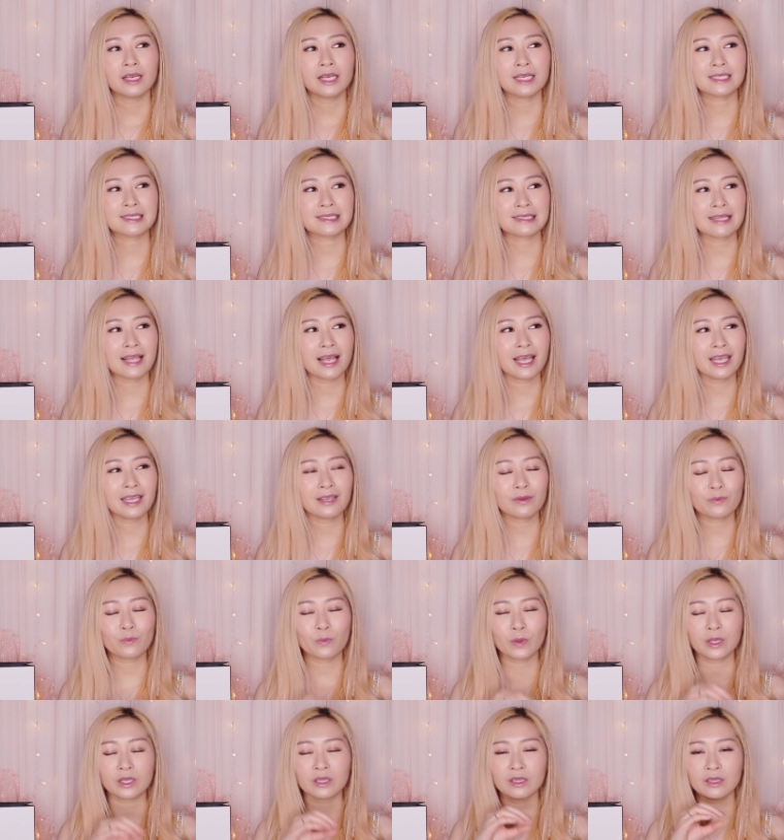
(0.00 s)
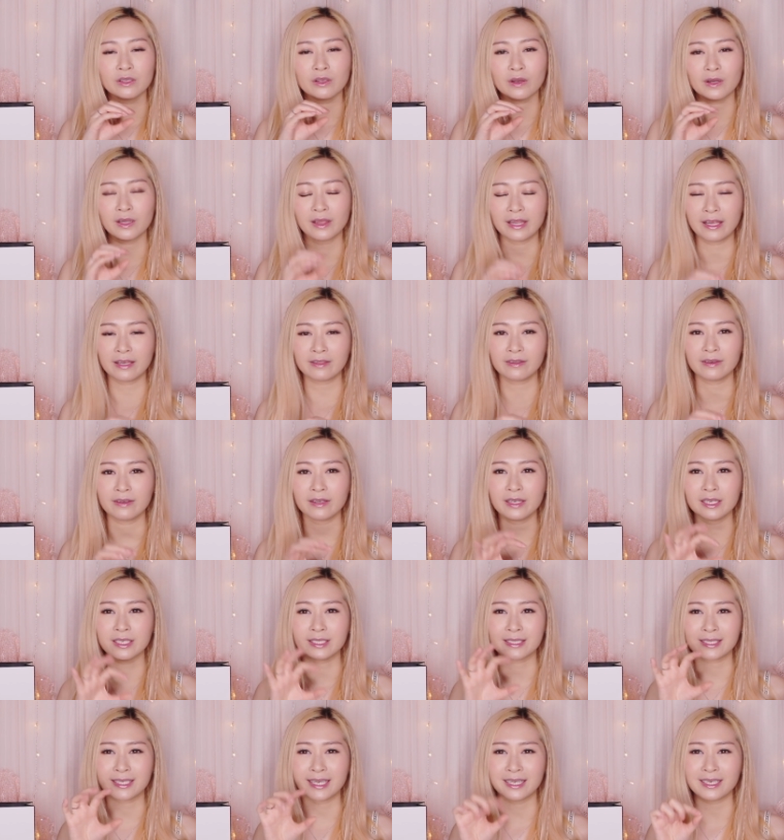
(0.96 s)
It's like when your leather
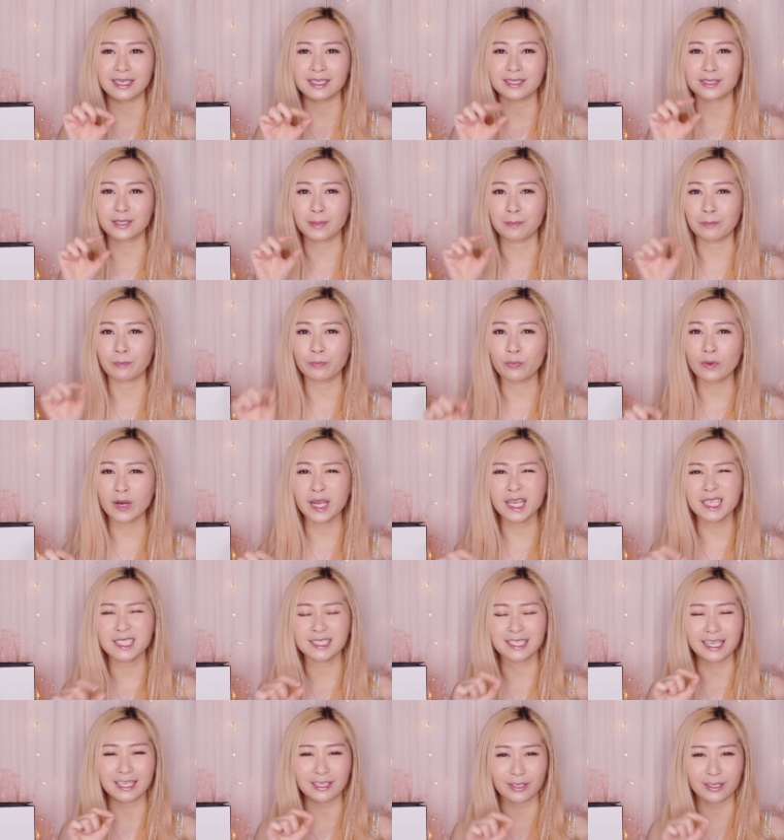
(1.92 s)
is getting some breaks